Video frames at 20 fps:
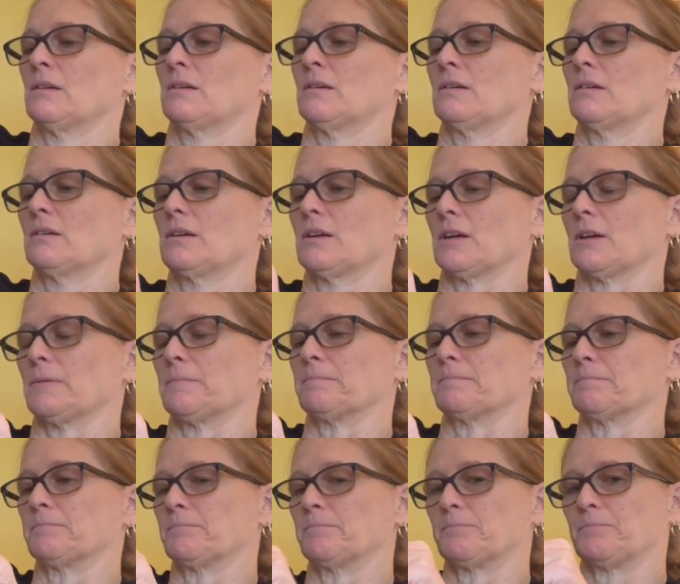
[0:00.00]
Okay,
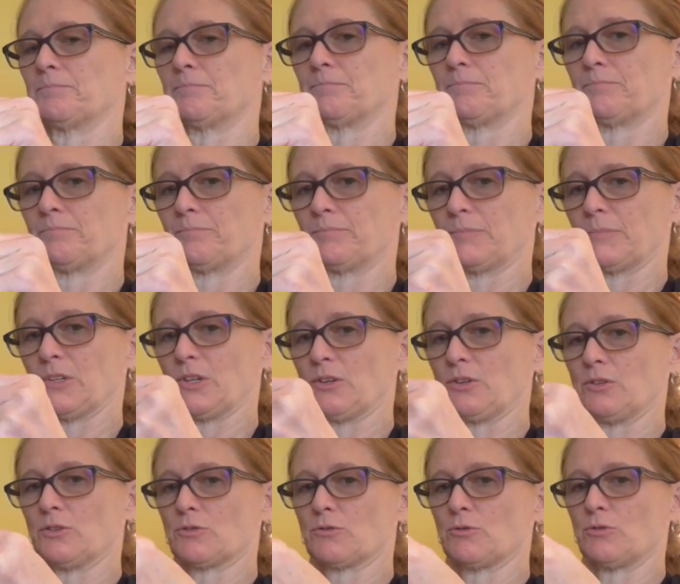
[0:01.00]
so
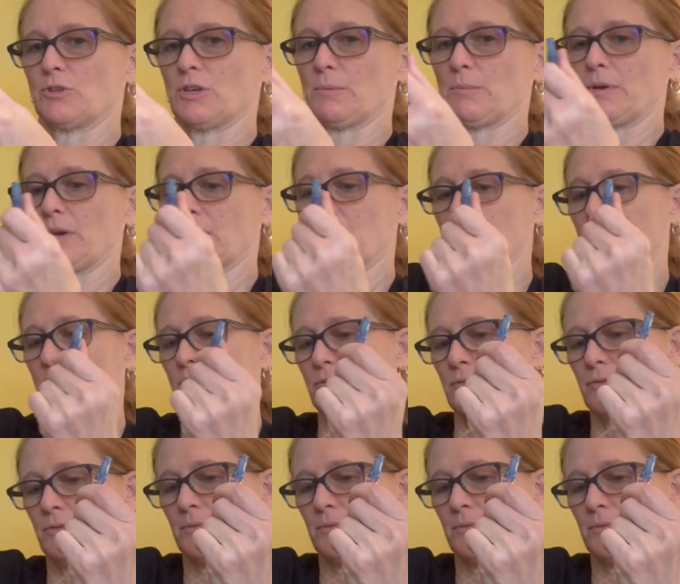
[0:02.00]
you screw that back off.